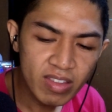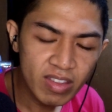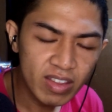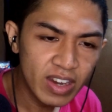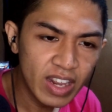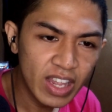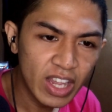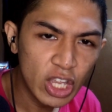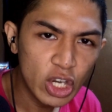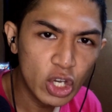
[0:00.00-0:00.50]
things
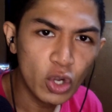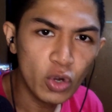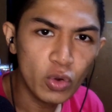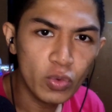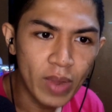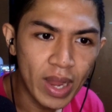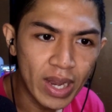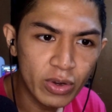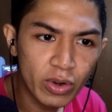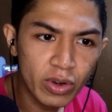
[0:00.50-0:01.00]
that they could
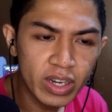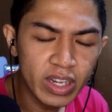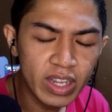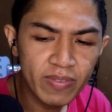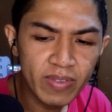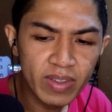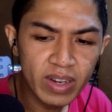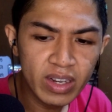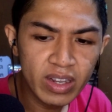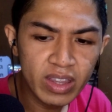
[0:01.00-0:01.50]
correct, or
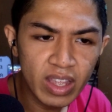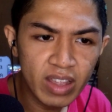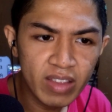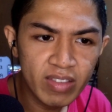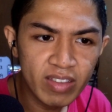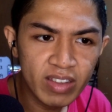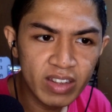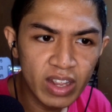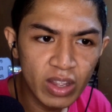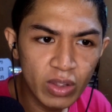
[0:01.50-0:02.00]
even
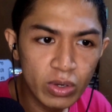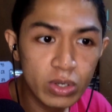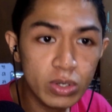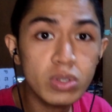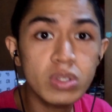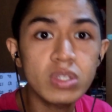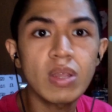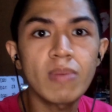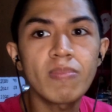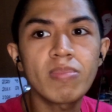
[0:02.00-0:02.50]
things that they could
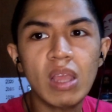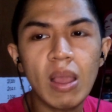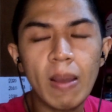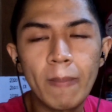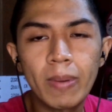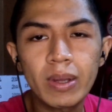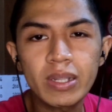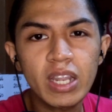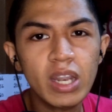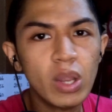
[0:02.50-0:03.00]
do something
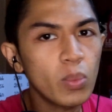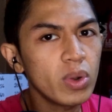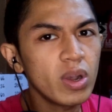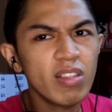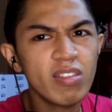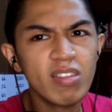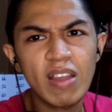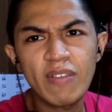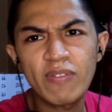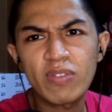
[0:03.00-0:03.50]
about, and they
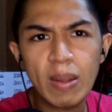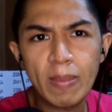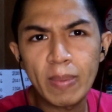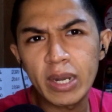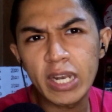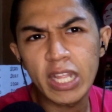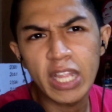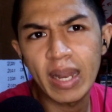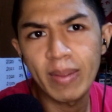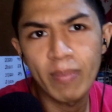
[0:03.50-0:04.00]
would not suffer
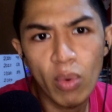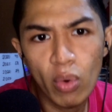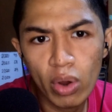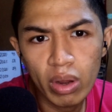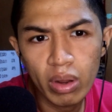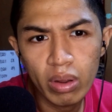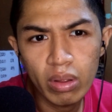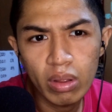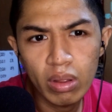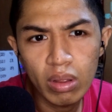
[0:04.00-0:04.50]
about it
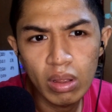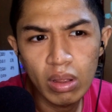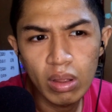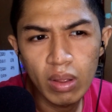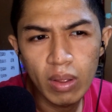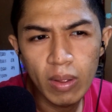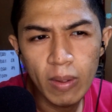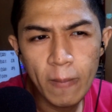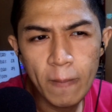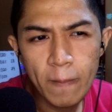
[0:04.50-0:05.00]
anymore.
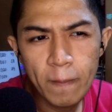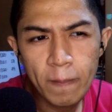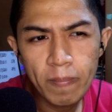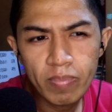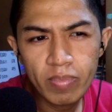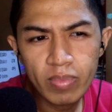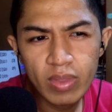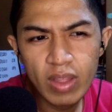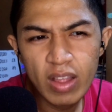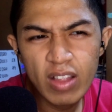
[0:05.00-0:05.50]

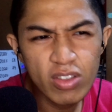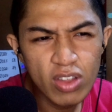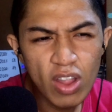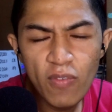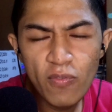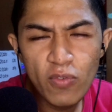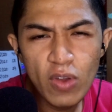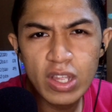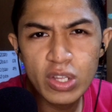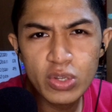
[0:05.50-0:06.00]
It's
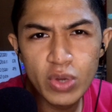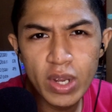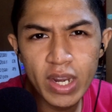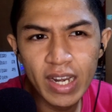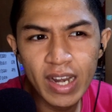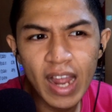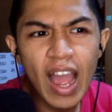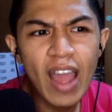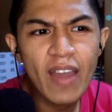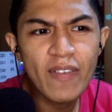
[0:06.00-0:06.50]
so
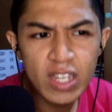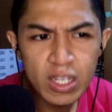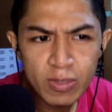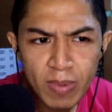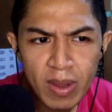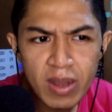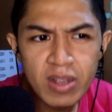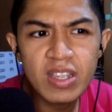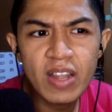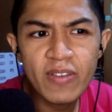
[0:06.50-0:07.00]
frustrating. I have
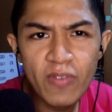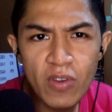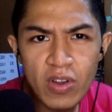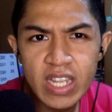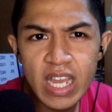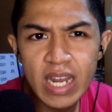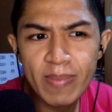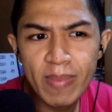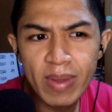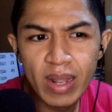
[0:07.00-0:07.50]
experienced that
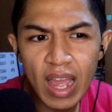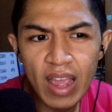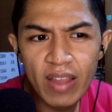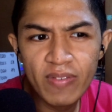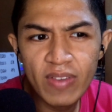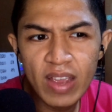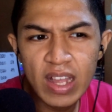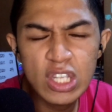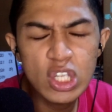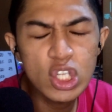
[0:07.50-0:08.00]
firsthand in my
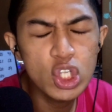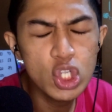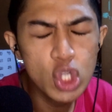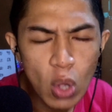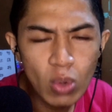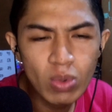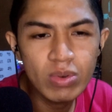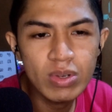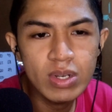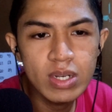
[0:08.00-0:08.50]
life. It's
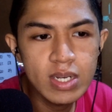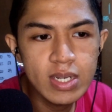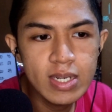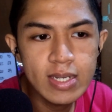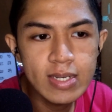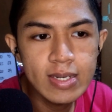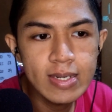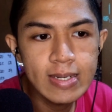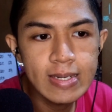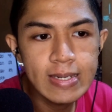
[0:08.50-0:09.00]
so
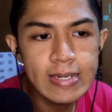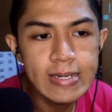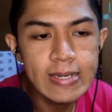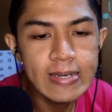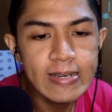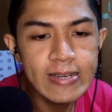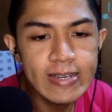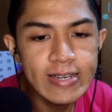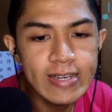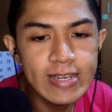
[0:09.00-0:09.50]

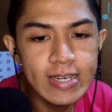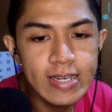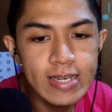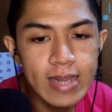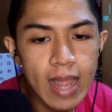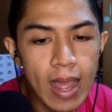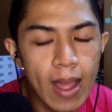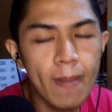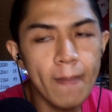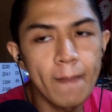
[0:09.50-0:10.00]

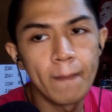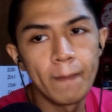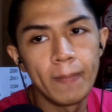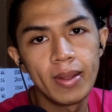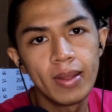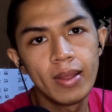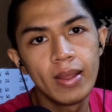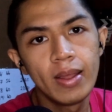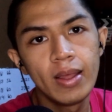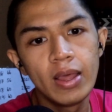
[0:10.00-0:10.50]

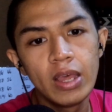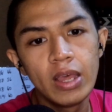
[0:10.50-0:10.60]
dumb.